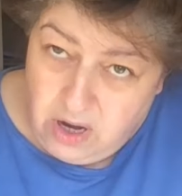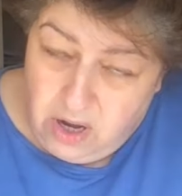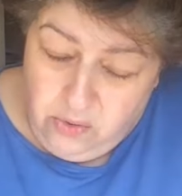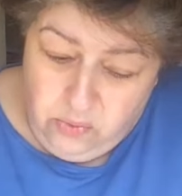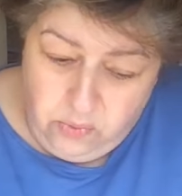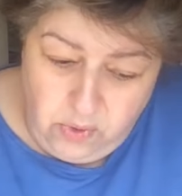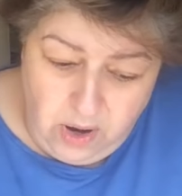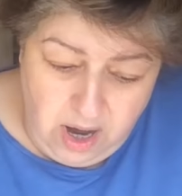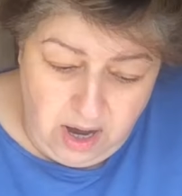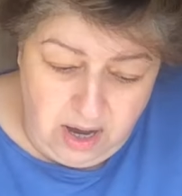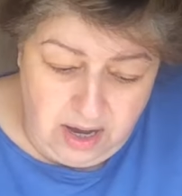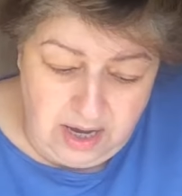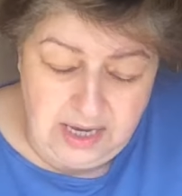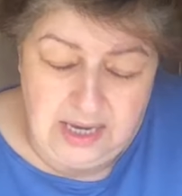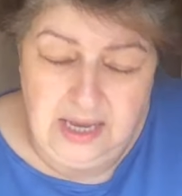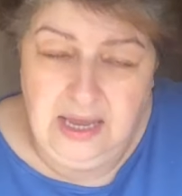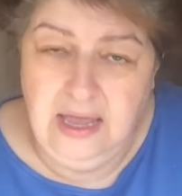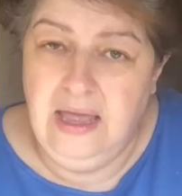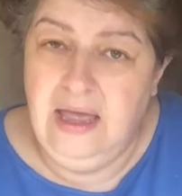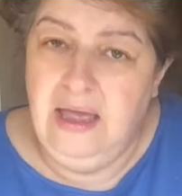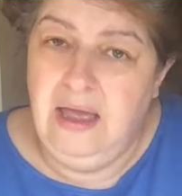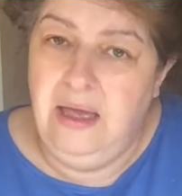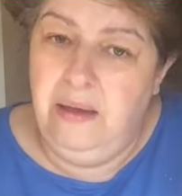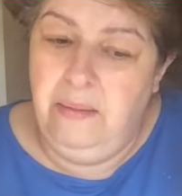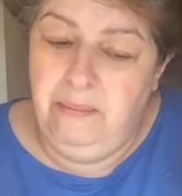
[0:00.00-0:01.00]
know why,
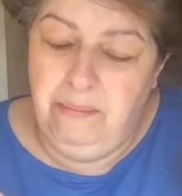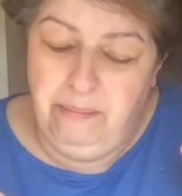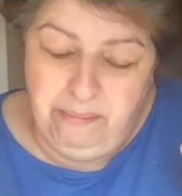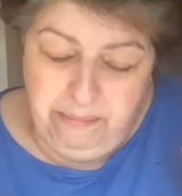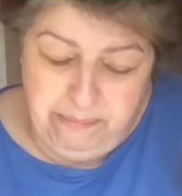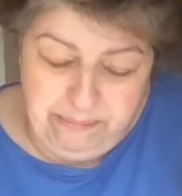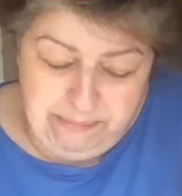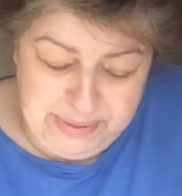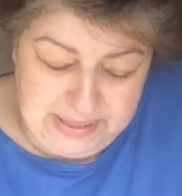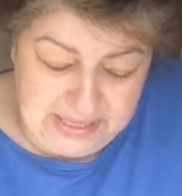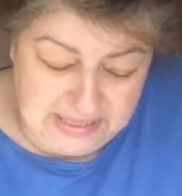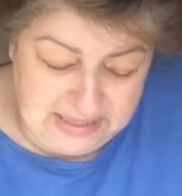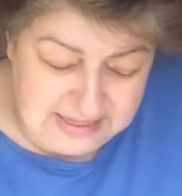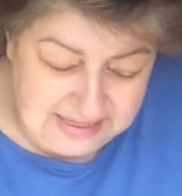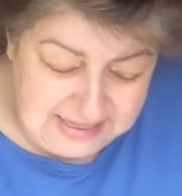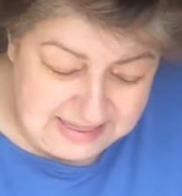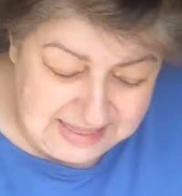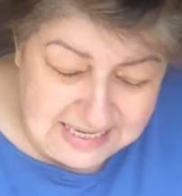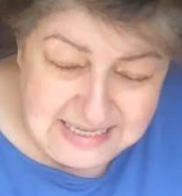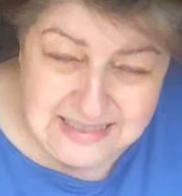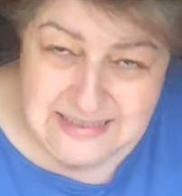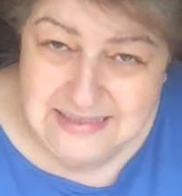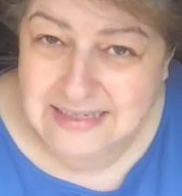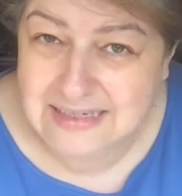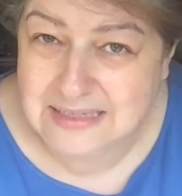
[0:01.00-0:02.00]
but
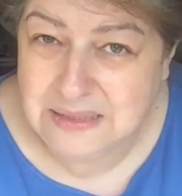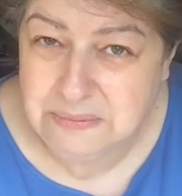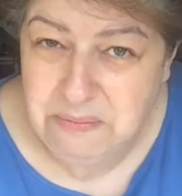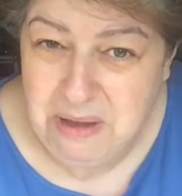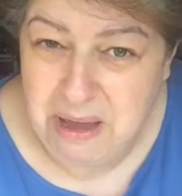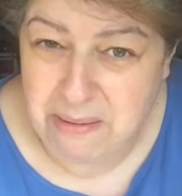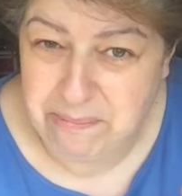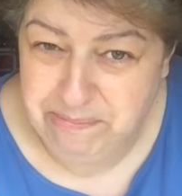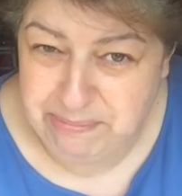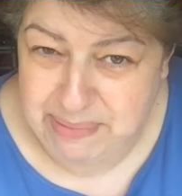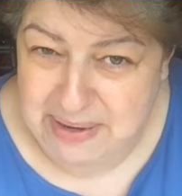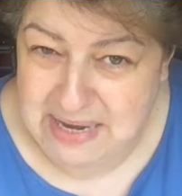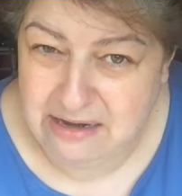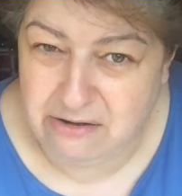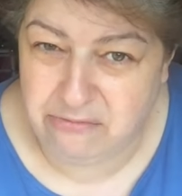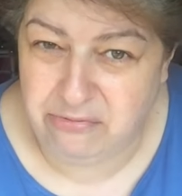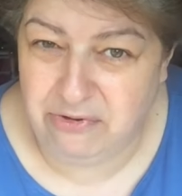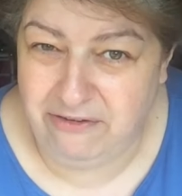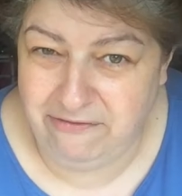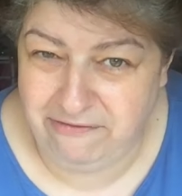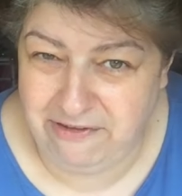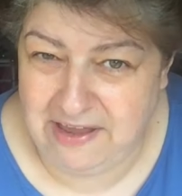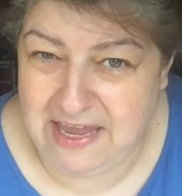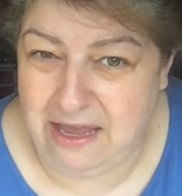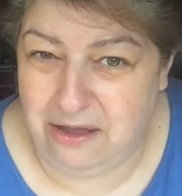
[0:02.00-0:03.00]
this is my big
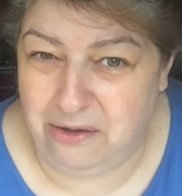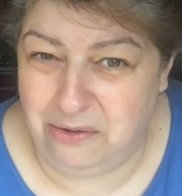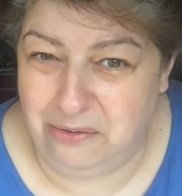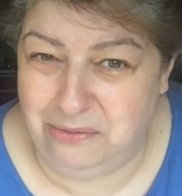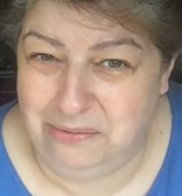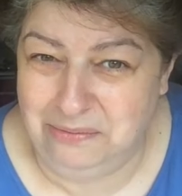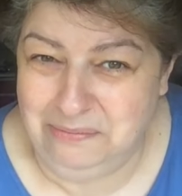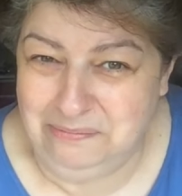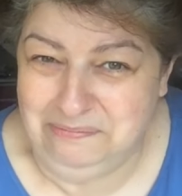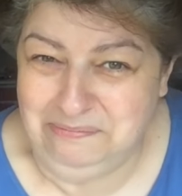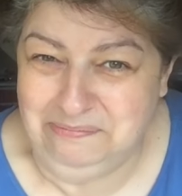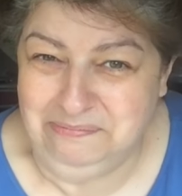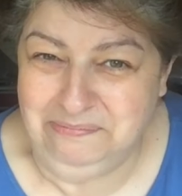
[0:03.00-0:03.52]
reveal.